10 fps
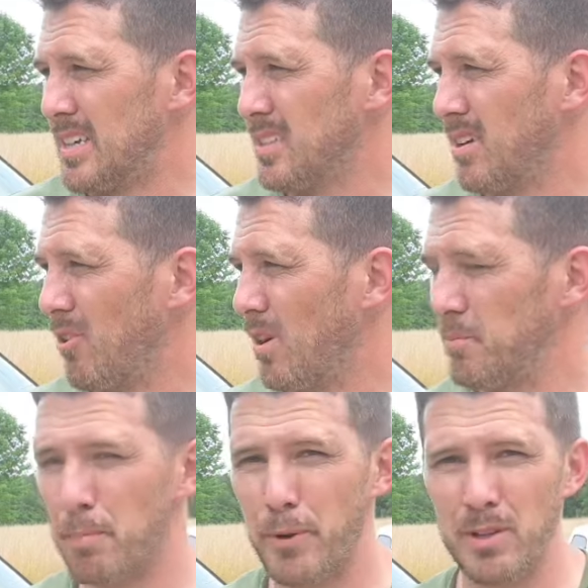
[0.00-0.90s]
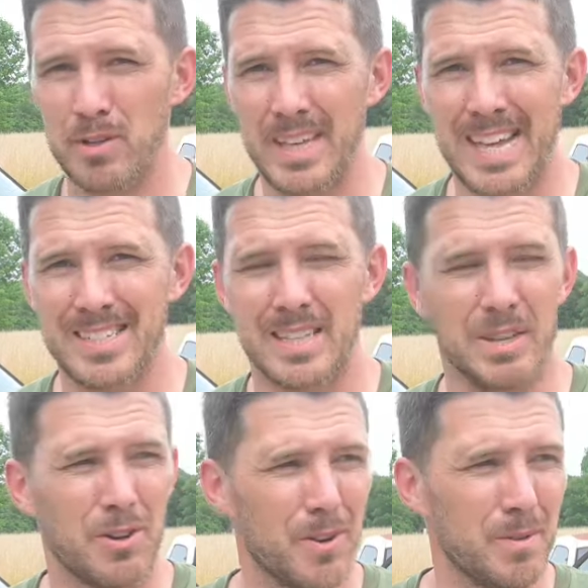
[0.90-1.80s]
So I'm gonna put a little gas in the
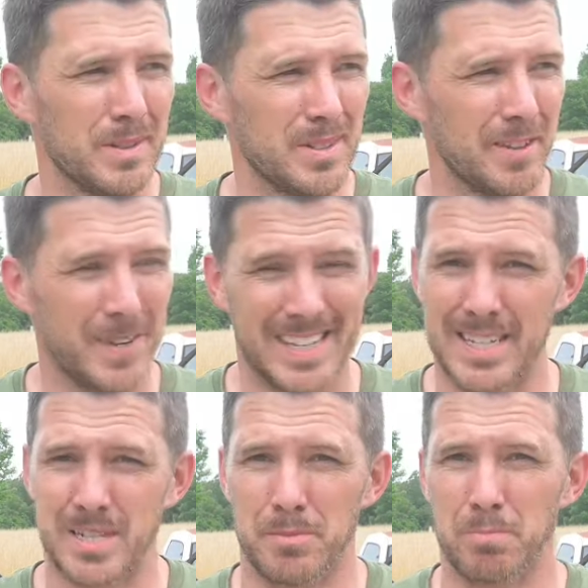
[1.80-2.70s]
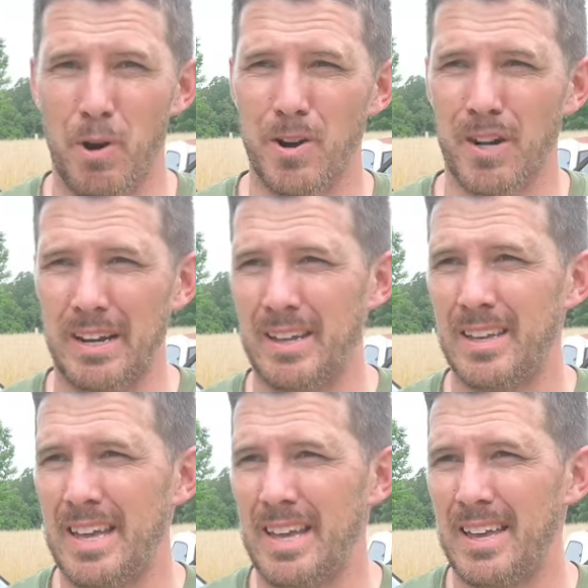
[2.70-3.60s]
carb and see if I can get some spark.
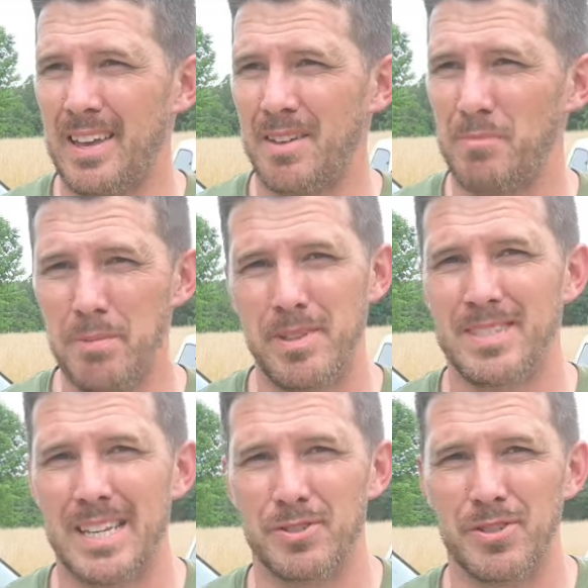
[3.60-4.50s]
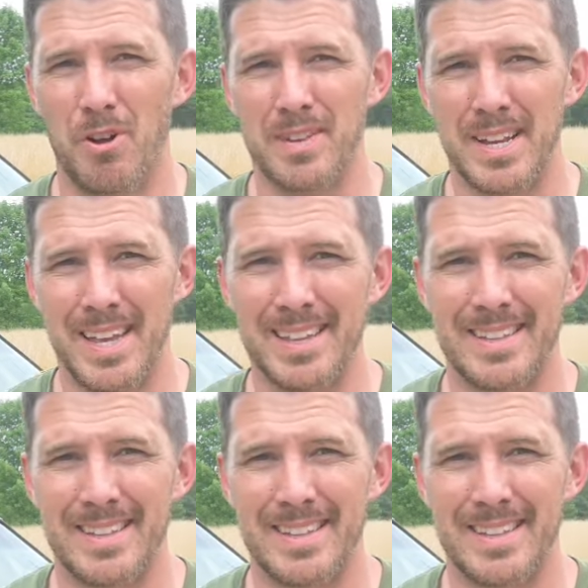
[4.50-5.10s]
Maybe this thing will start today.